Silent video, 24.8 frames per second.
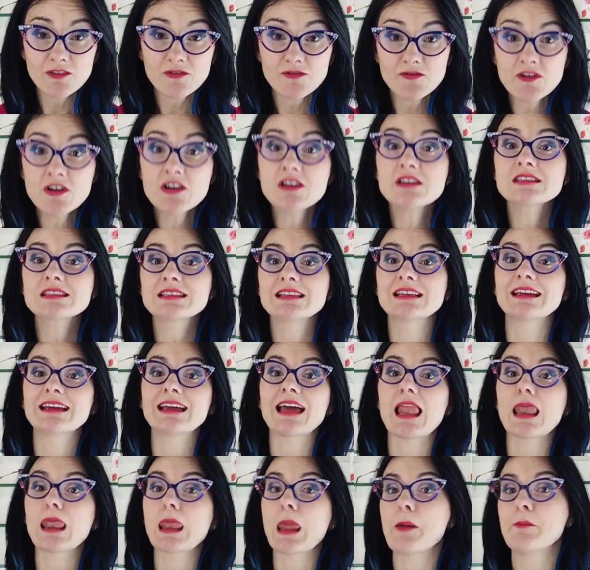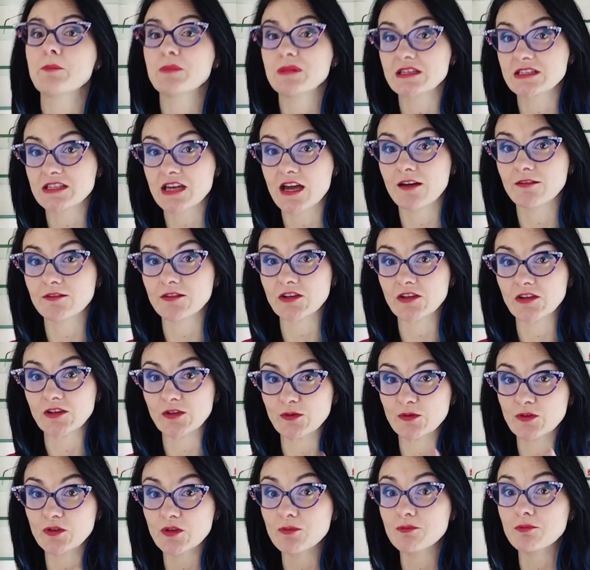Firstly, let me tell
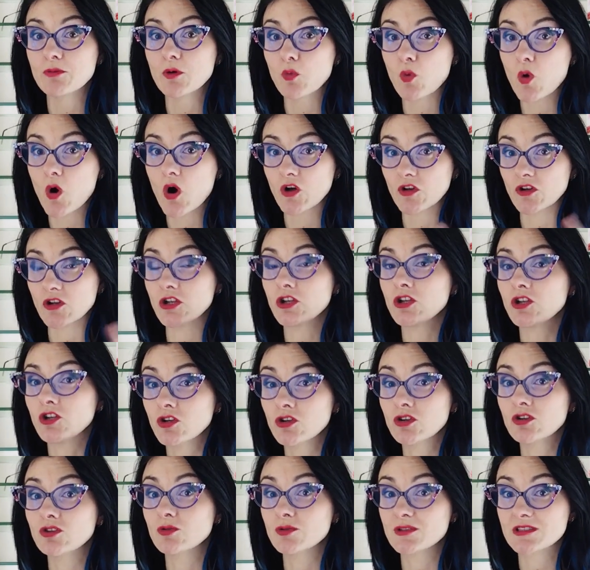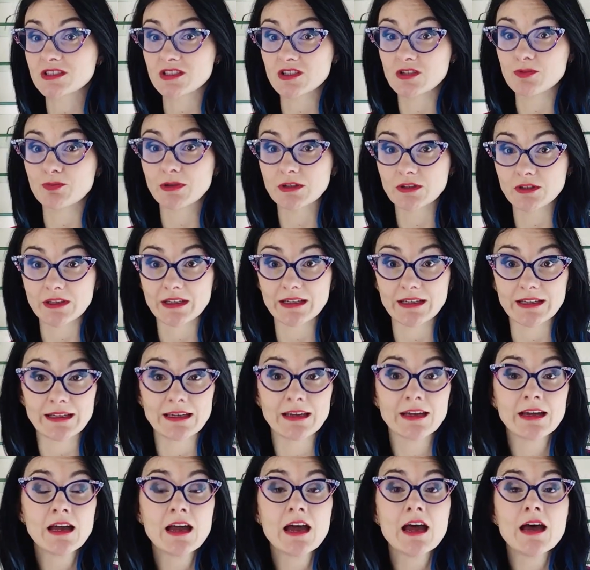you, number one, you are super
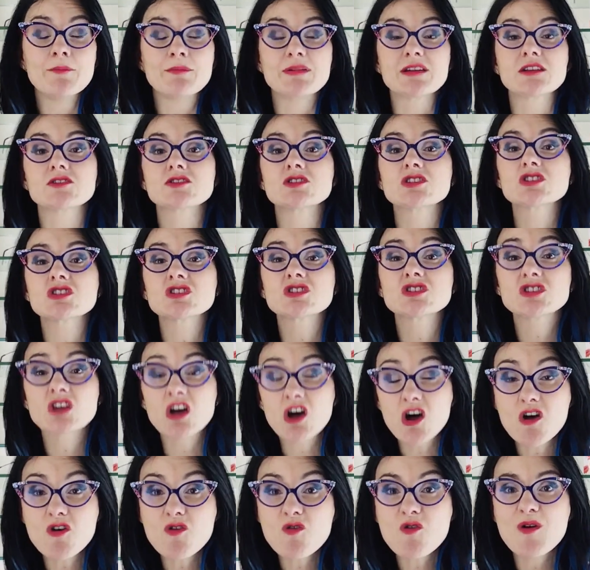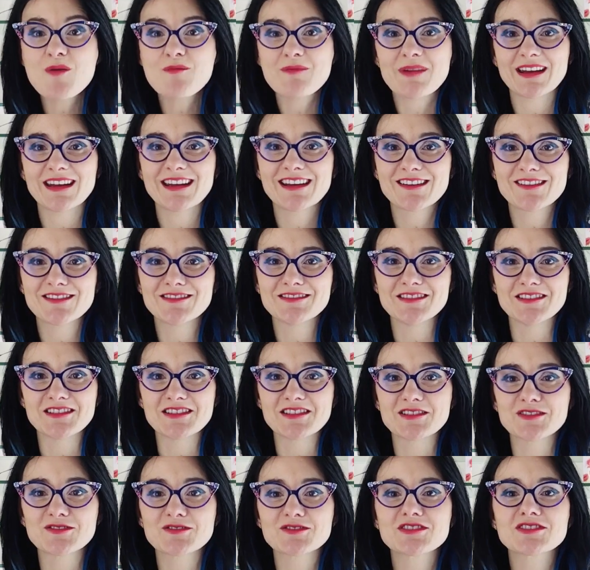lucky, because so many
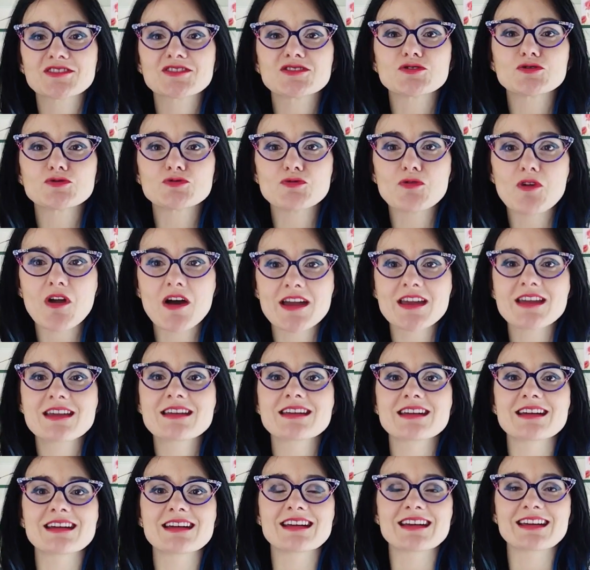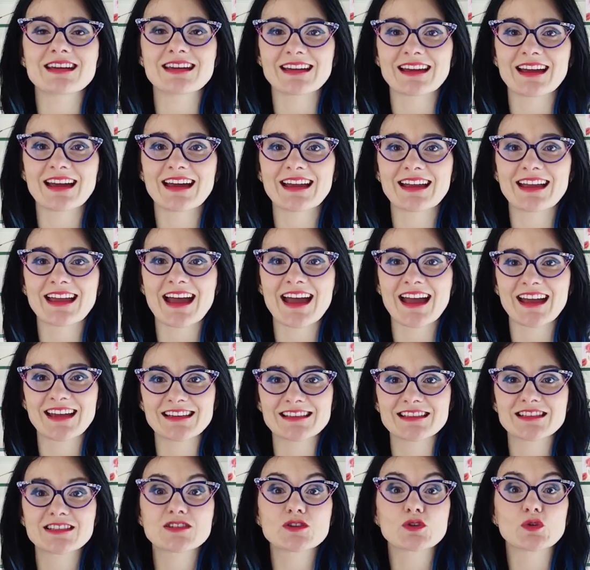colours look striking
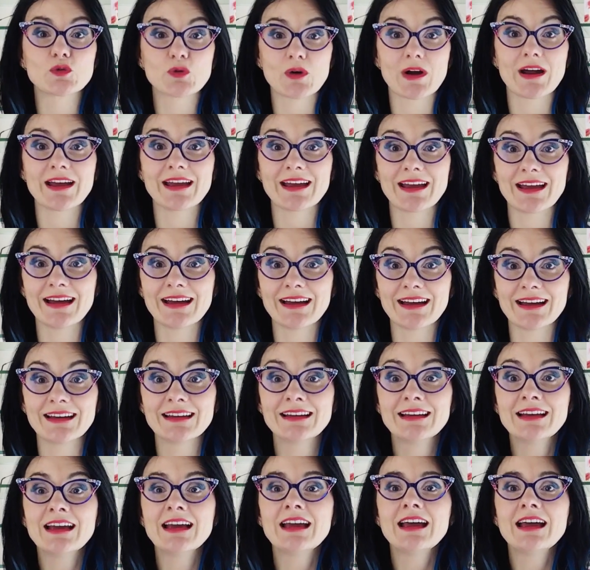against grey hair.